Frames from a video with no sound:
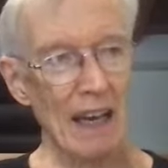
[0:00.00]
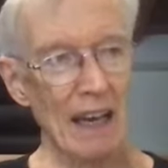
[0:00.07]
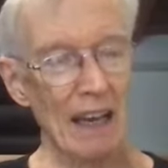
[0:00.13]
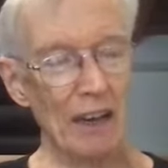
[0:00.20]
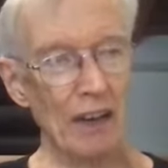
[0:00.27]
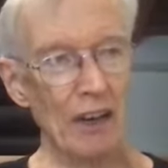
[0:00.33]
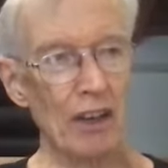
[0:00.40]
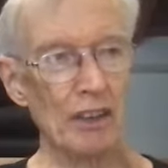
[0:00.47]

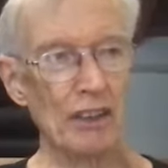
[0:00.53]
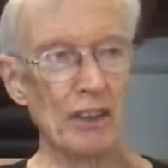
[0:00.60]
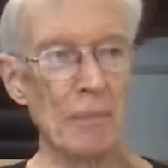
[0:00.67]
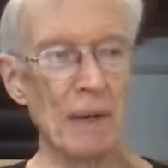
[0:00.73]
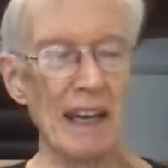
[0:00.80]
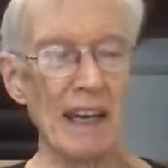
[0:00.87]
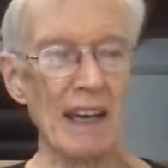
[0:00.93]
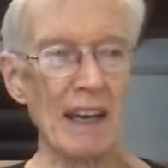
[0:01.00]
it occurred to
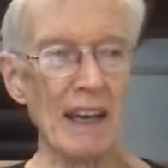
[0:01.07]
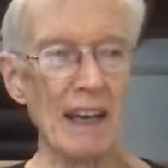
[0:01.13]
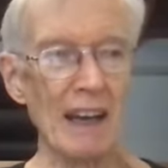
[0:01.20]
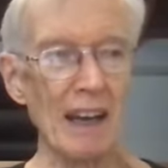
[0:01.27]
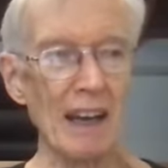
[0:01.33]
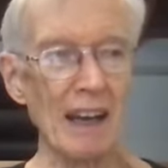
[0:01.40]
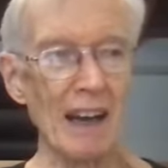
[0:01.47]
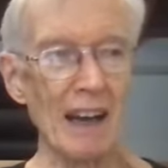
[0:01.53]
me
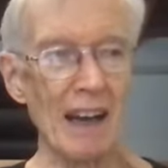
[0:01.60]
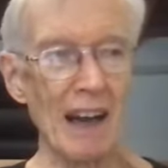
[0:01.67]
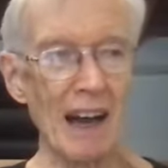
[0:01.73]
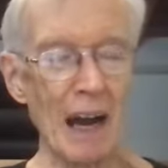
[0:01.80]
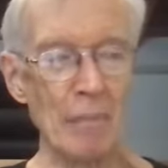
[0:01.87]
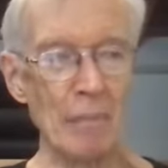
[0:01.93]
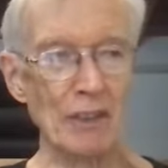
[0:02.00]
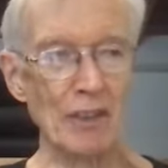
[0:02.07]

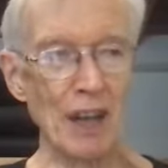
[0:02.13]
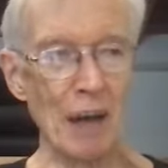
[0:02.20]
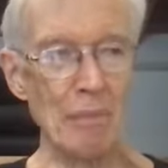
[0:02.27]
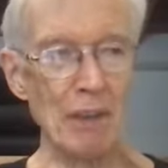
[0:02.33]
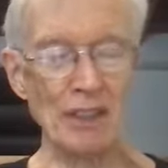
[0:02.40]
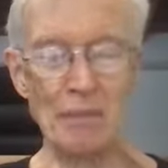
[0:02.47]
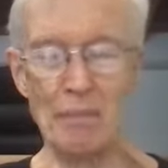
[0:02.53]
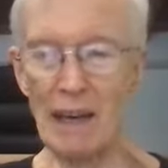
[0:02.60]
how much I
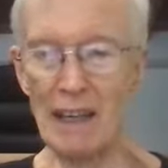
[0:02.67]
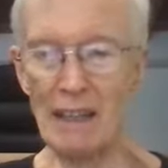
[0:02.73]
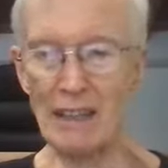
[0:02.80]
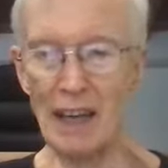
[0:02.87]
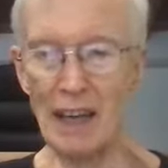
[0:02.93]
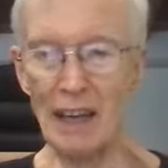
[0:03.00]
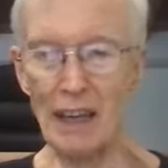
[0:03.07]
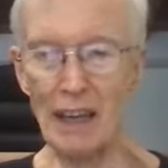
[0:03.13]
miss
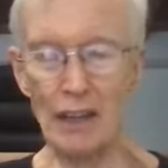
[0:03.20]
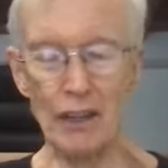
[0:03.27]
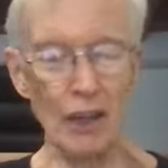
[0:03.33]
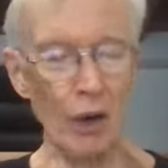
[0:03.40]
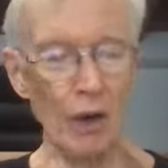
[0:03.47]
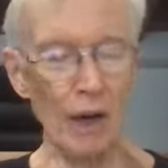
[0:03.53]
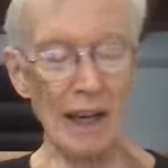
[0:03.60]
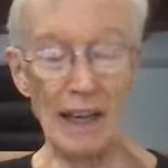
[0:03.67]
meditating and
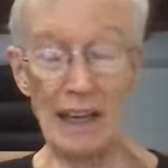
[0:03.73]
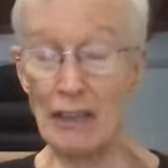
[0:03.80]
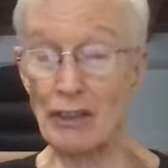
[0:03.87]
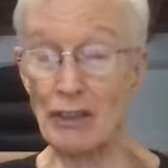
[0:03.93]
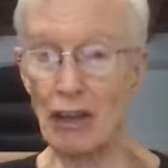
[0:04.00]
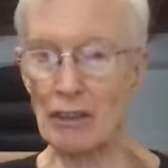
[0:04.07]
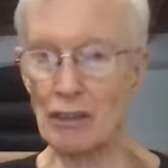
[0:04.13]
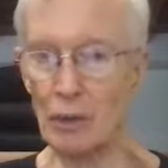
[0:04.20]
yoga, and I
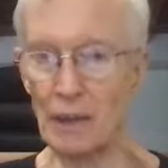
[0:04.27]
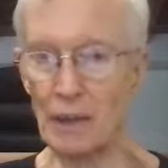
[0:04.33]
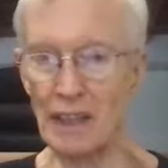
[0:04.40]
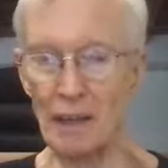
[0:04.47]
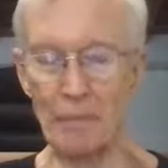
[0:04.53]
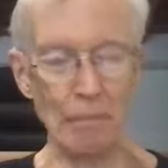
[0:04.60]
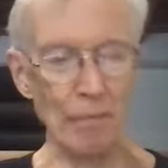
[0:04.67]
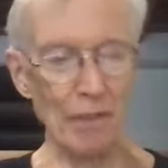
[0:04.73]
started doing
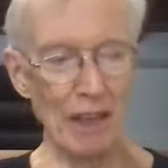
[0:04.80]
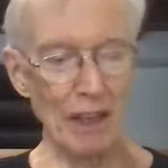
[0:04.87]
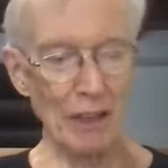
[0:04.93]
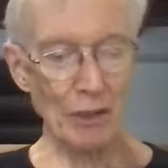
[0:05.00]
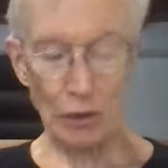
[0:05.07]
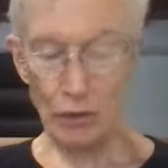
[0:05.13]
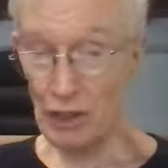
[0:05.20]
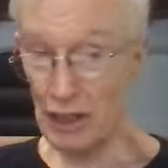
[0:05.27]
them.
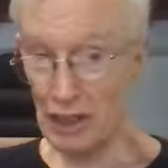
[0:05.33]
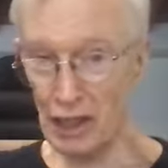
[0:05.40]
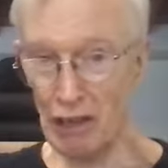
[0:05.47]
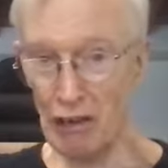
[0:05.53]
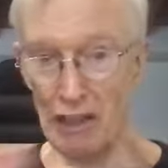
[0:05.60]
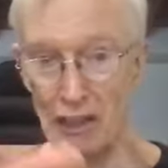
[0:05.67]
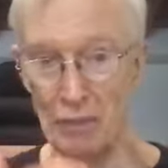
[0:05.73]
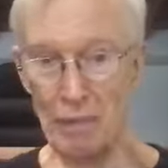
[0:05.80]
So she
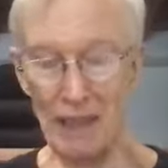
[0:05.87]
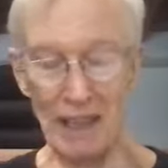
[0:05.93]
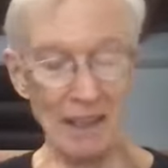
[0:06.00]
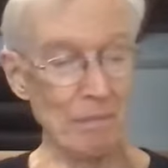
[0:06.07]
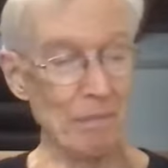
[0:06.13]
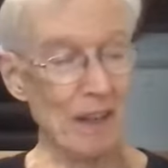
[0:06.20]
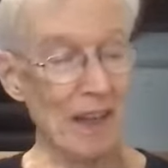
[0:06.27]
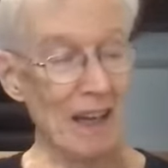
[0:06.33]
encouraged me.
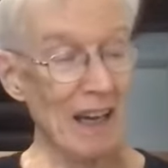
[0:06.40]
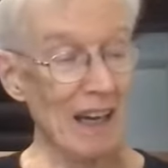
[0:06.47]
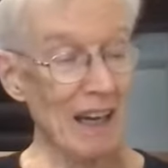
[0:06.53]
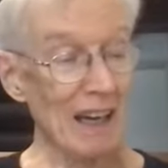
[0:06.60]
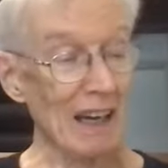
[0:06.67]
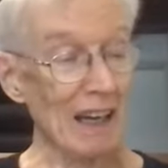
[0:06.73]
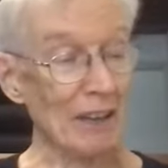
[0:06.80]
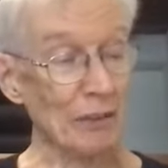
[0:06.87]

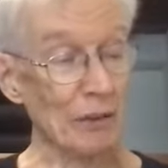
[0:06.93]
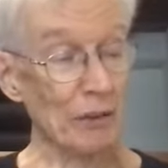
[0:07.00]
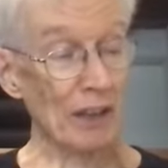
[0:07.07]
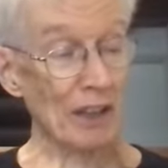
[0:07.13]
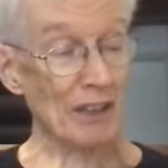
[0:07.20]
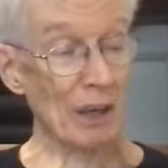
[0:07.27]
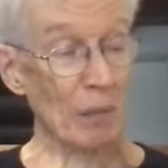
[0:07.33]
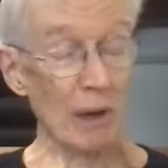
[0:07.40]
And you
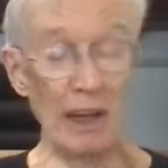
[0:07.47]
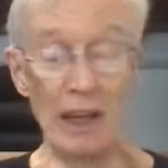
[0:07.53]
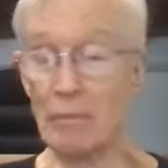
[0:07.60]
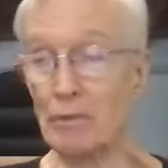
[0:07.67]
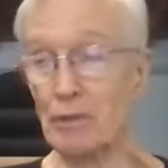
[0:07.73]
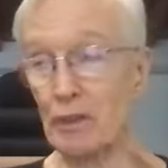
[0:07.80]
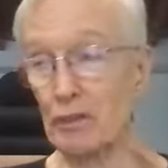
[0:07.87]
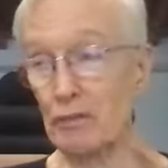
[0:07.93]
think someone
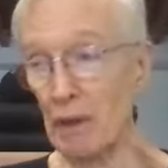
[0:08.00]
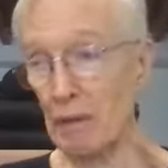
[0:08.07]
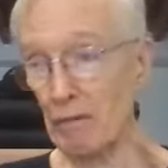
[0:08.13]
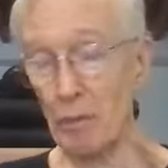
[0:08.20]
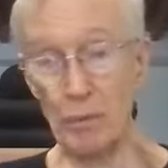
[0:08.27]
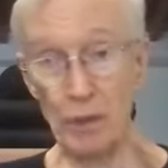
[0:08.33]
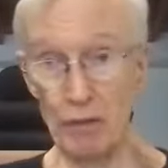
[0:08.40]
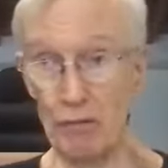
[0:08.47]
comes to the dream
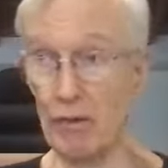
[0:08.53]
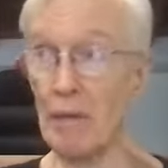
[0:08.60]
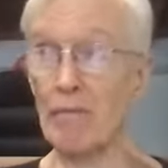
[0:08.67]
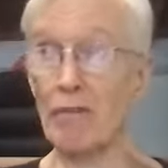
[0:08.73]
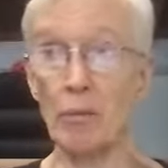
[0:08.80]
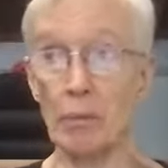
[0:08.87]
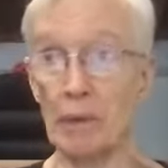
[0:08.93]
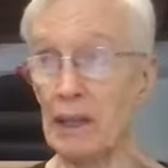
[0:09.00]
group, the dream
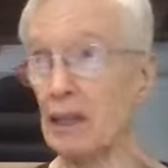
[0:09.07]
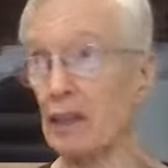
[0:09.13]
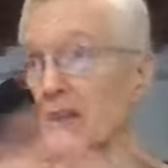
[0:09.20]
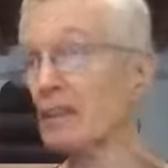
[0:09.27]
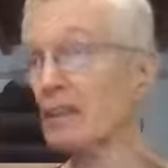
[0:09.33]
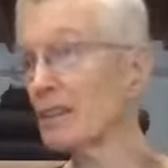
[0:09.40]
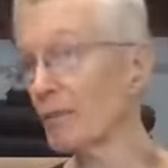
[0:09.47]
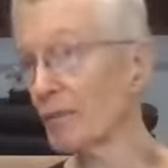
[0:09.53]
group
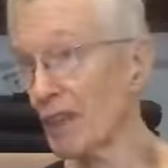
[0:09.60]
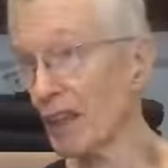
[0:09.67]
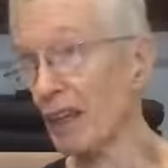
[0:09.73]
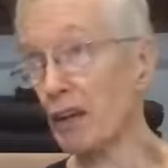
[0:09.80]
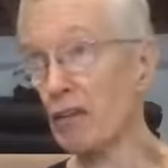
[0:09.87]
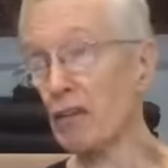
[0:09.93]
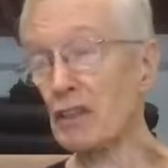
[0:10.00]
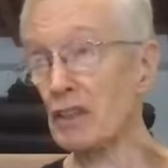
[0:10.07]
leader
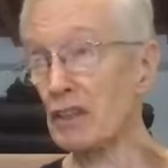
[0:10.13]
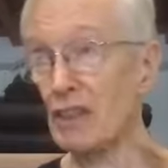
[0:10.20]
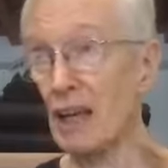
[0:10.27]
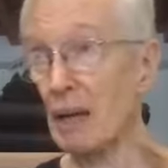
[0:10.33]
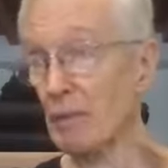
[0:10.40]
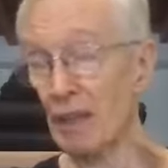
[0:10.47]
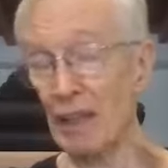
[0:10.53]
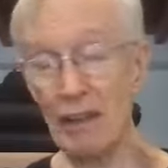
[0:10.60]
encourages
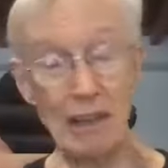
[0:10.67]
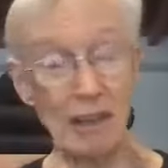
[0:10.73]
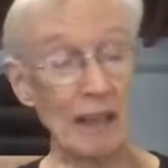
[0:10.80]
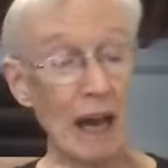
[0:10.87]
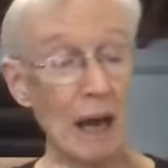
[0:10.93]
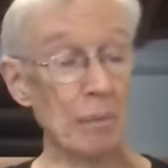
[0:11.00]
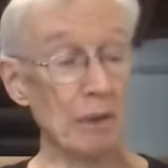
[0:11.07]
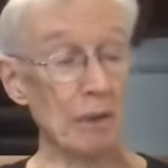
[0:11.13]
them. Here it
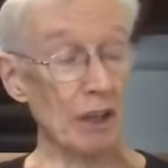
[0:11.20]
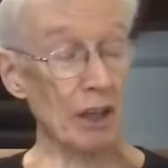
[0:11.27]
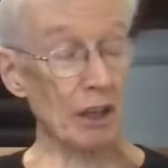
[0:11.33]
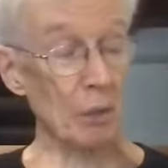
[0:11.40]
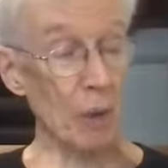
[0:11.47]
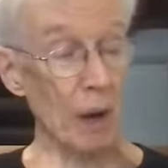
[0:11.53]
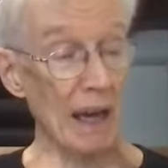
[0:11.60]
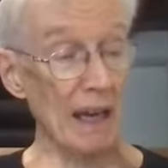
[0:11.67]
happened the
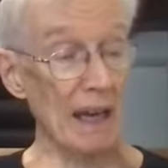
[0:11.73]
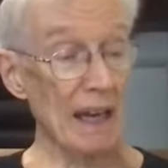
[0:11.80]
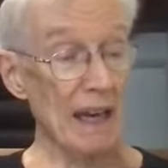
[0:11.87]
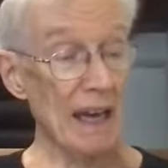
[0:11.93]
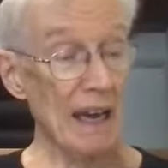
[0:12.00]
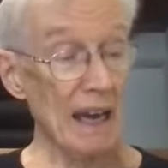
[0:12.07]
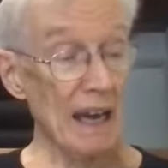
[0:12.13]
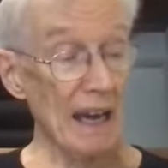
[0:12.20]
other way.
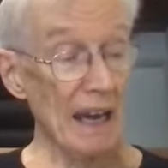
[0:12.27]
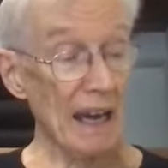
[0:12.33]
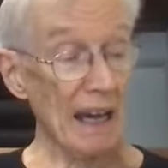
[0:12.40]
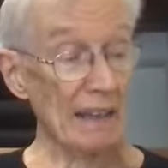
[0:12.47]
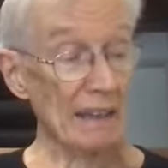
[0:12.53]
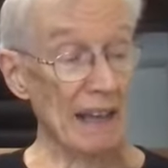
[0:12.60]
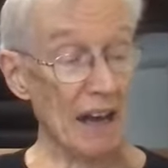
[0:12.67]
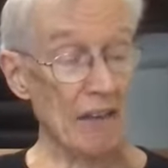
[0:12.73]

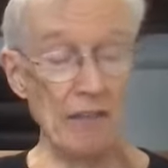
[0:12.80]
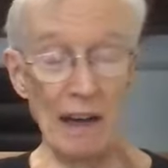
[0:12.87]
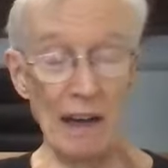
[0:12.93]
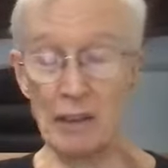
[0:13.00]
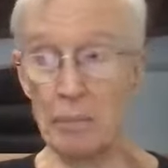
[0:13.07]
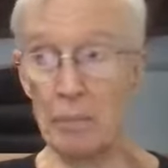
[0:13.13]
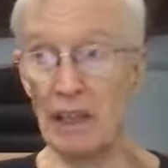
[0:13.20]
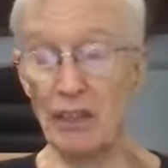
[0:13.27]
And I
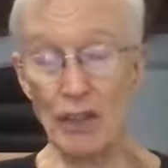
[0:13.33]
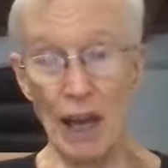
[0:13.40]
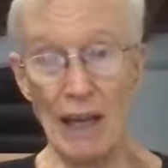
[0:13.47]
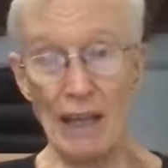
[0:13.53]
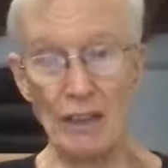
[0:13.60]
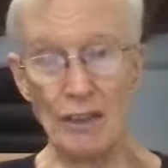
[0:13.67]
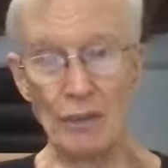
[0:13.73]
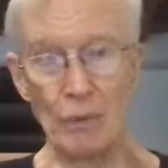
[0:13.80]
found a big
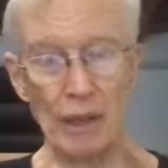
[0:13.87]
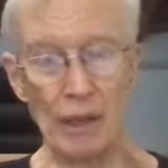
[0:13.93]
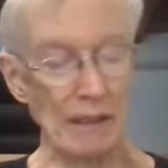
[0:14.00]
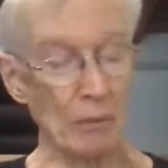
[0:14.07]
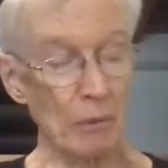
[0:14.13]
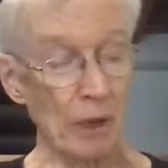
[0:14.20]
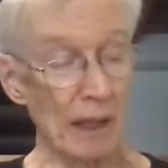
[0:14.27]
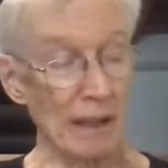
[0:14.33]
change when I
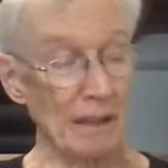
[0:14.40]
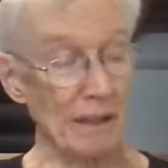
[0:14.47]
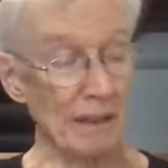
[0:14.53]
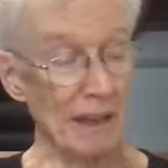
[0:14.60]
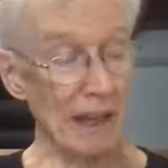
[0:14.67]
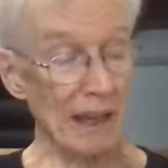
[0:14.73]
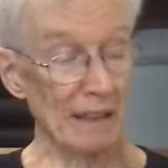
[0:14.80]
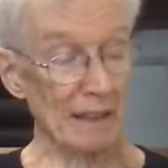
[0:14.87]
when I did
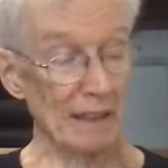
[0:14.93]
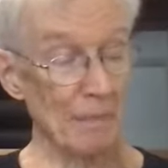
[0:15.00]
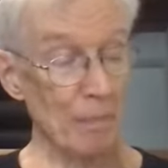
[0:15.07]
that.